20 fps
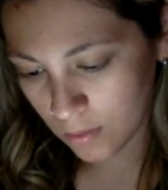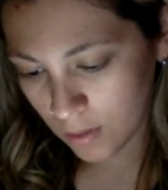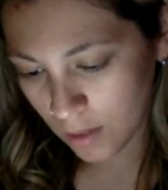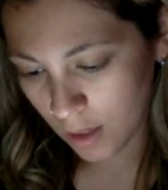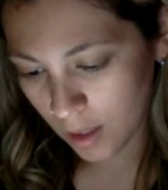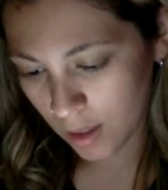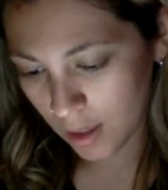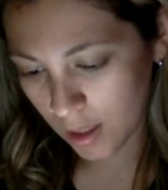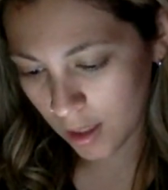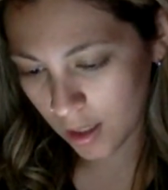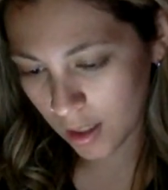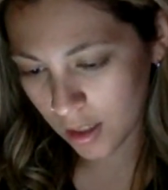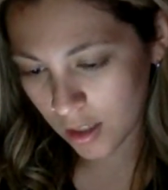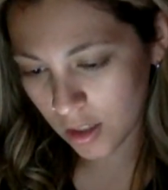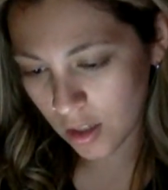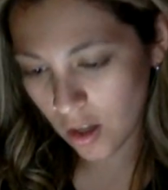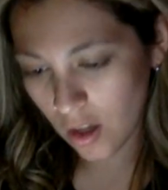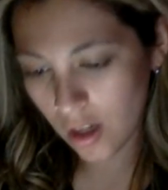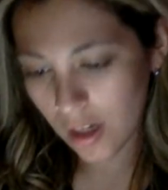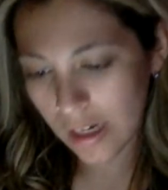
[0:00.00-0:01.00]
I think it's
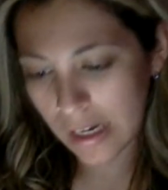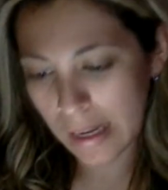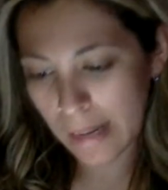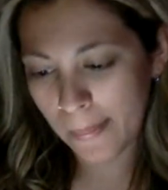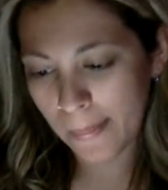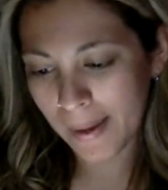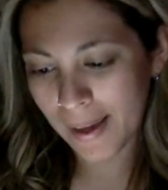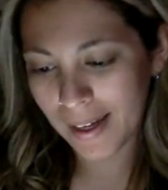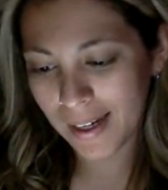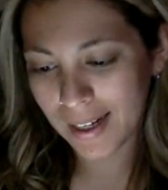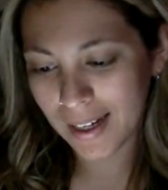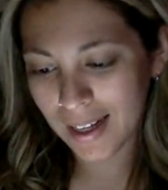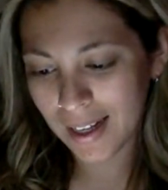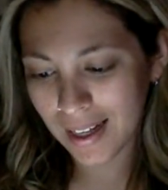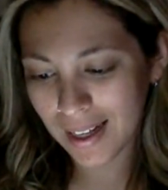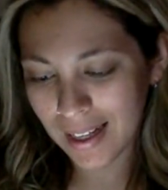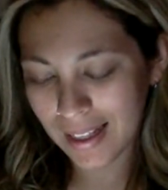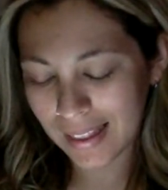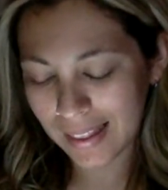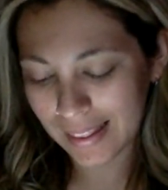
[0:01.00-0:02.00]
called La Barca
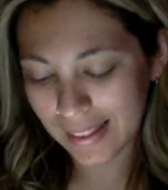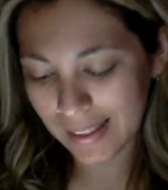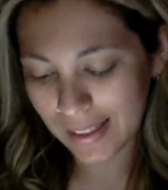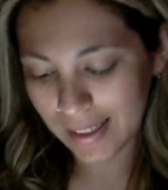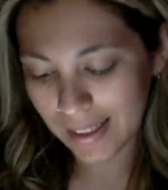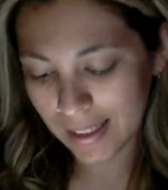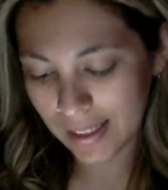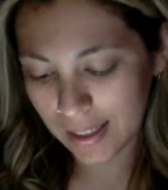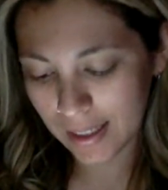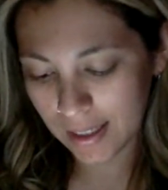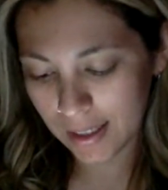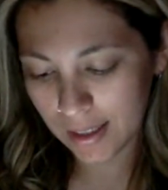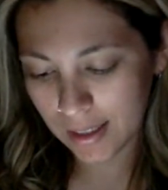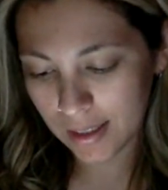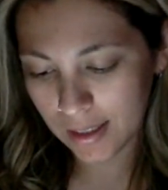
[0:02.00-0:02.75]
Cantina.